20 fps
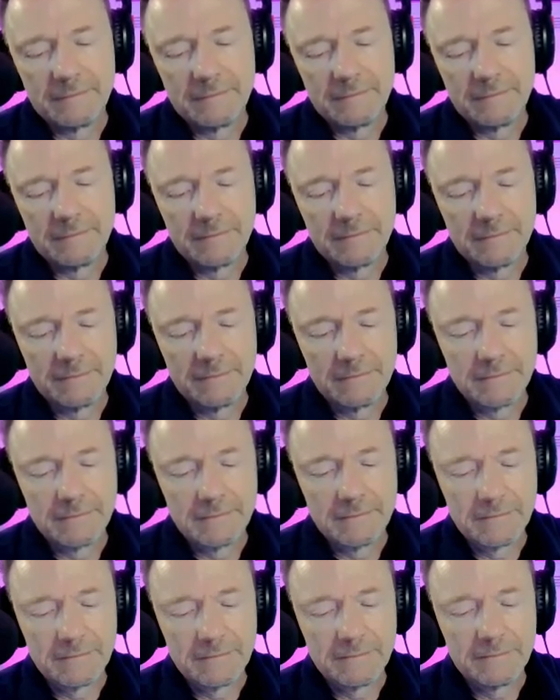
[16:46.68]

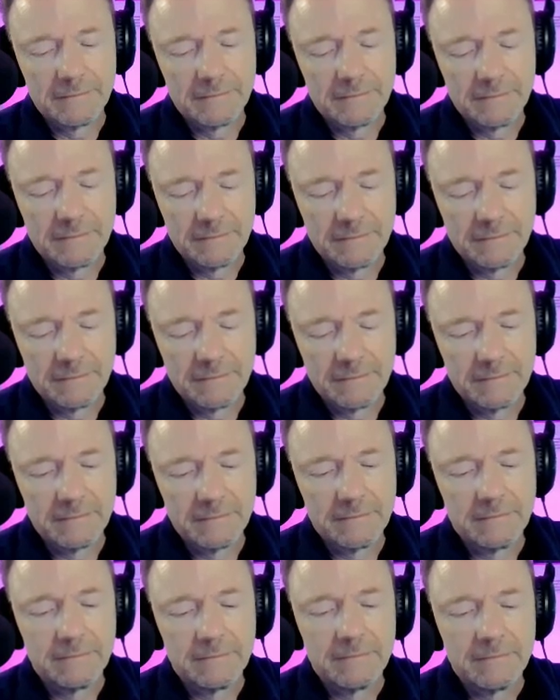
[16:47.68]

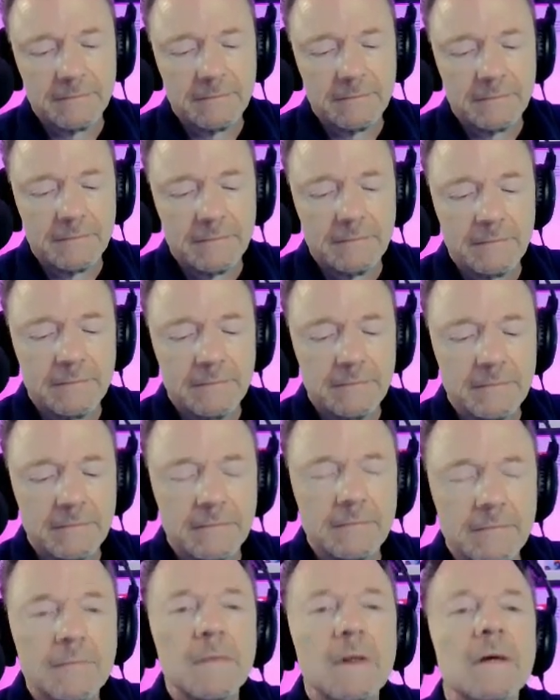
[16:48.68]

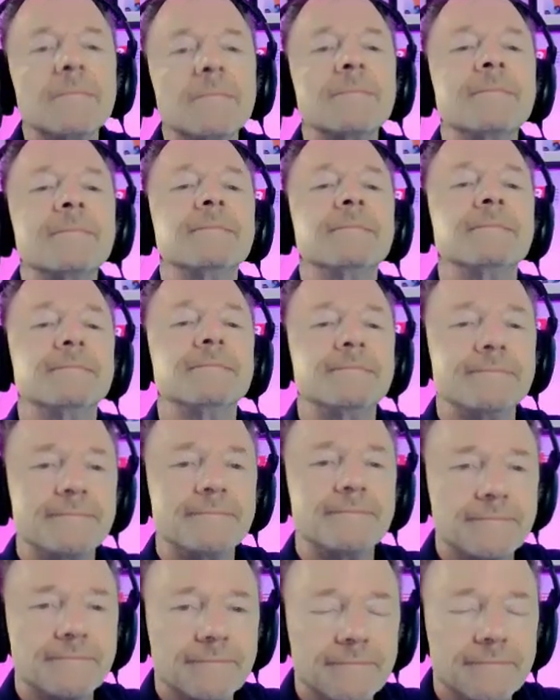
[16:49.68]

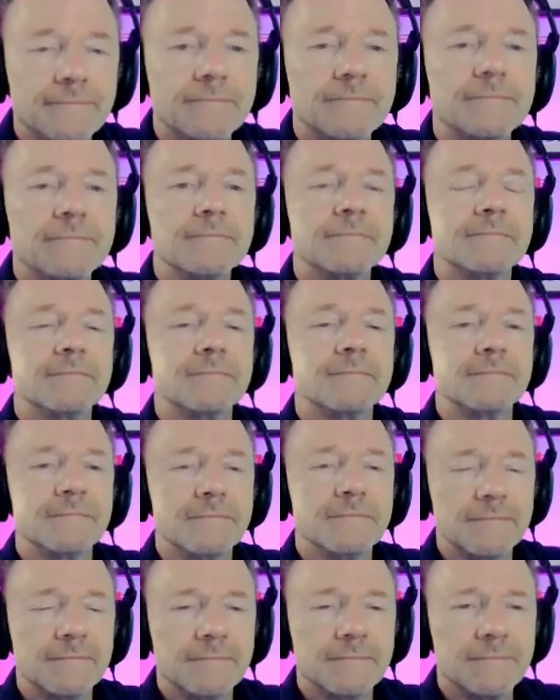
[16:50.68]

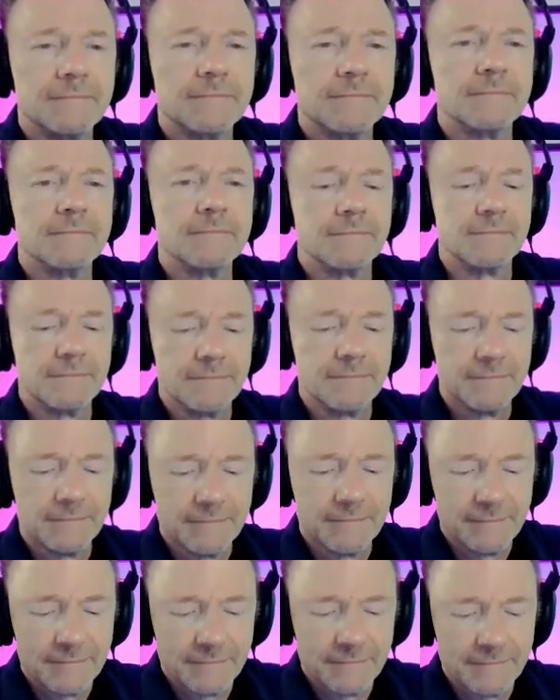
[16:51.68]

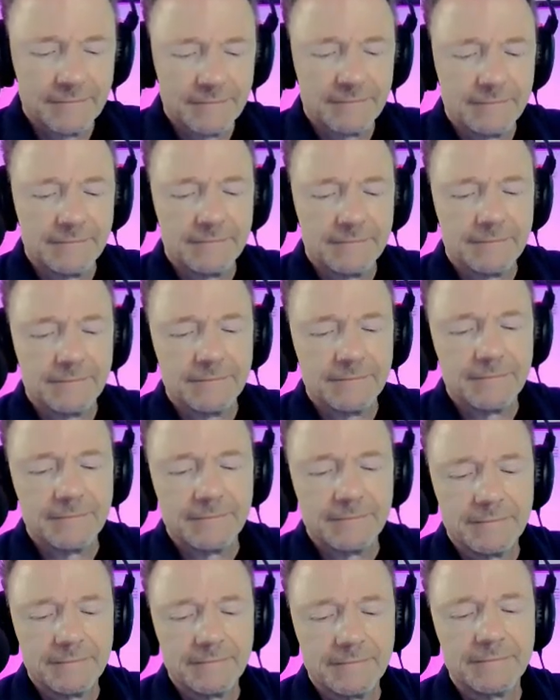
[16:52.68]

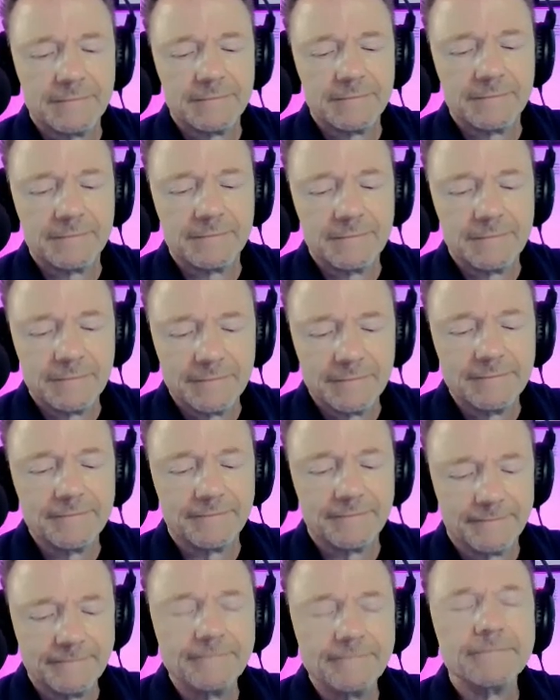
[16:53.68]
This person isn't speaking.